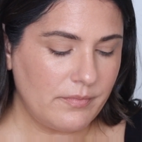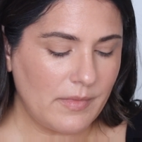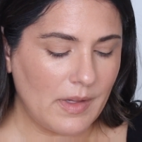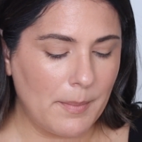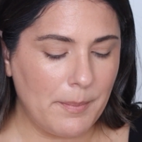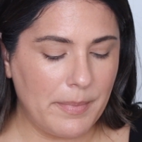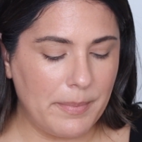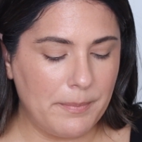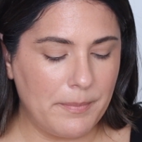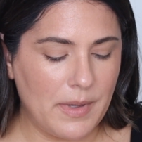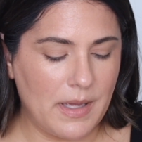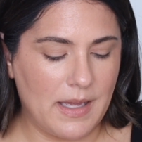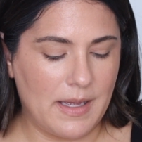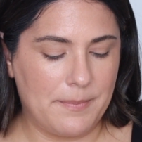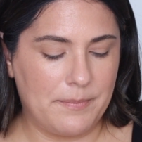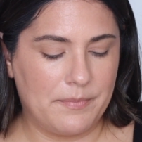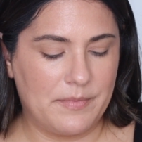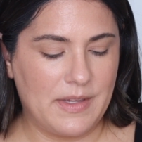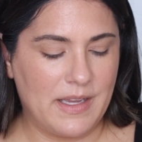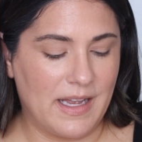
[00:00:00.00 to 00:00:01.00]

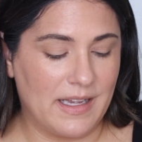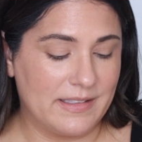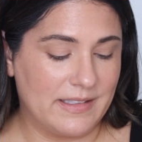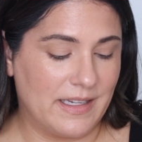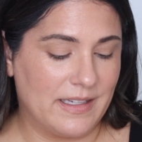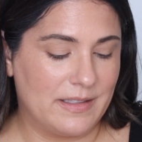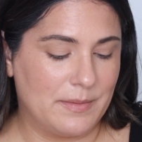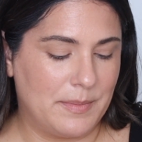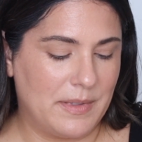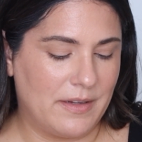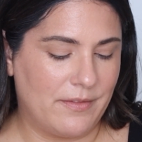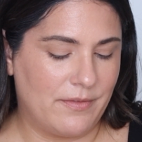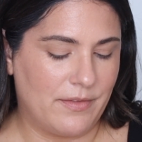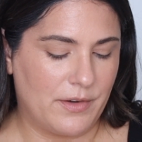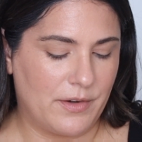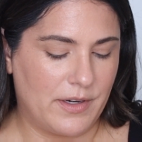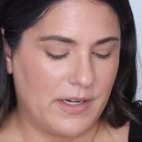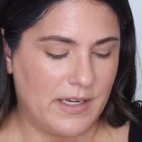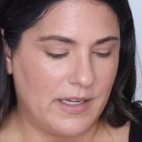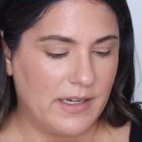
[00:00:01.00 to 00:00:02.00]
It has SPF
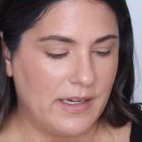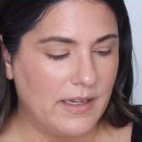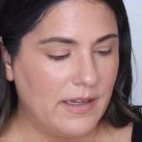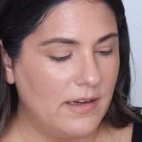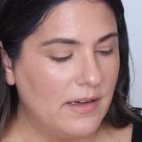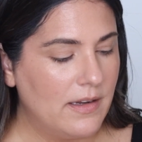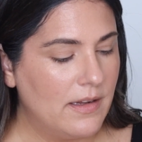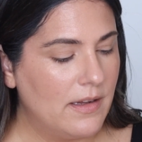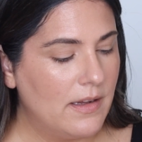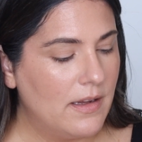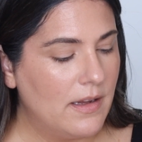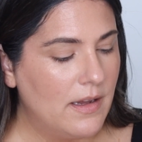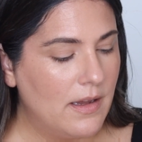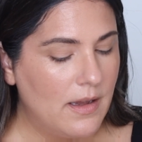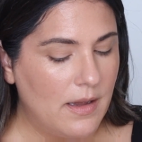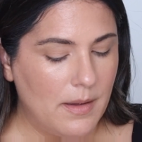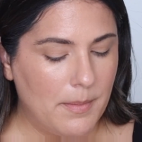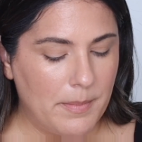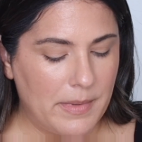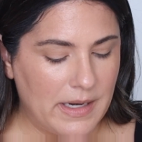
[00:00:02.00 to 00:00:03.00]
30 in it,
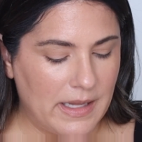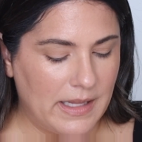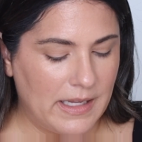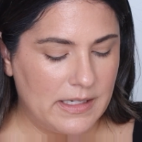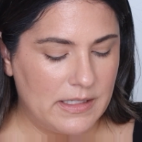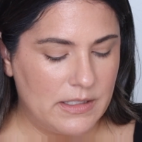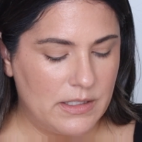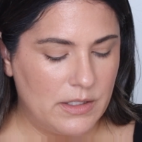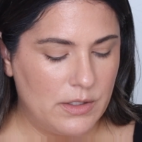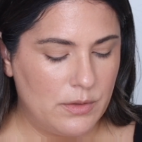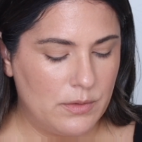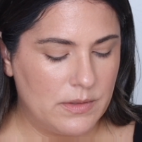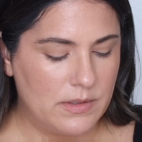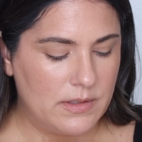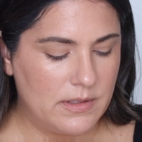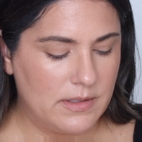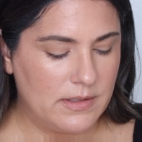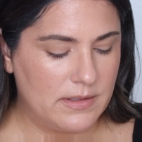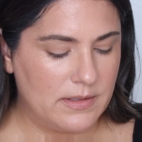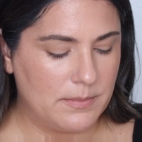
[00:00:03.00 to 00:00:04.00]
but I like to use
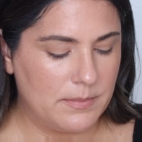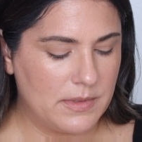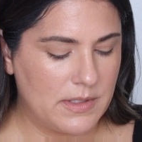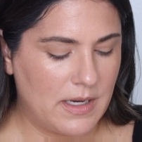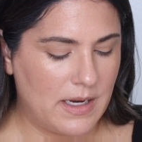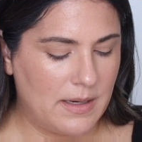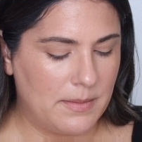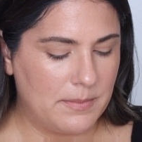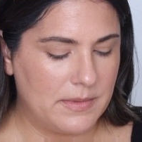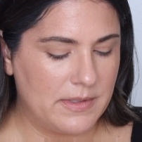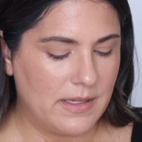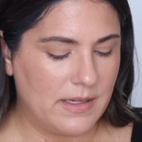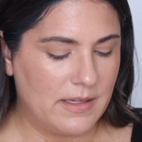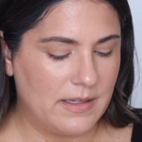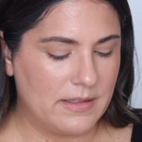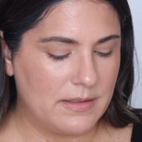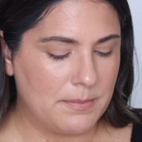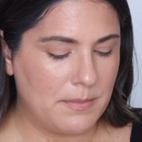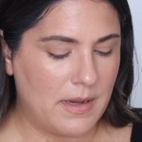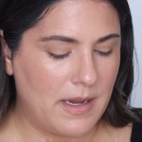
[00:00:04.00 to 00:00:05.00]
this sometimes
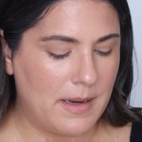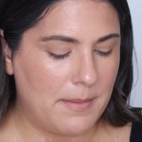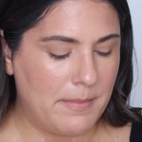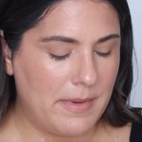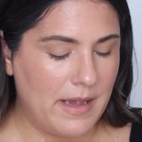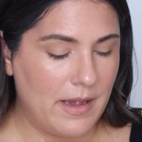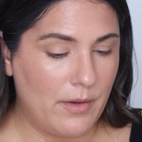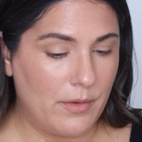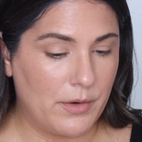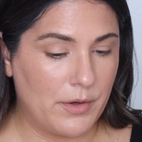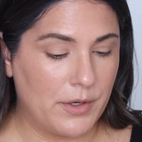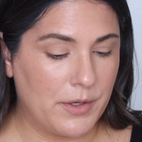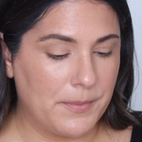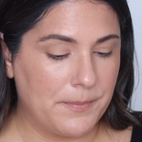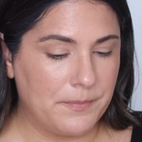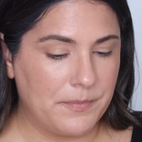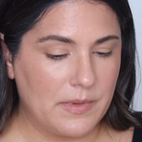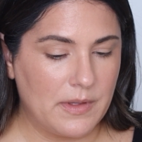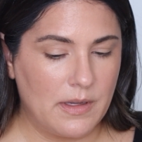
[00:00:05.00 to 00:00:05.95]
as my powder.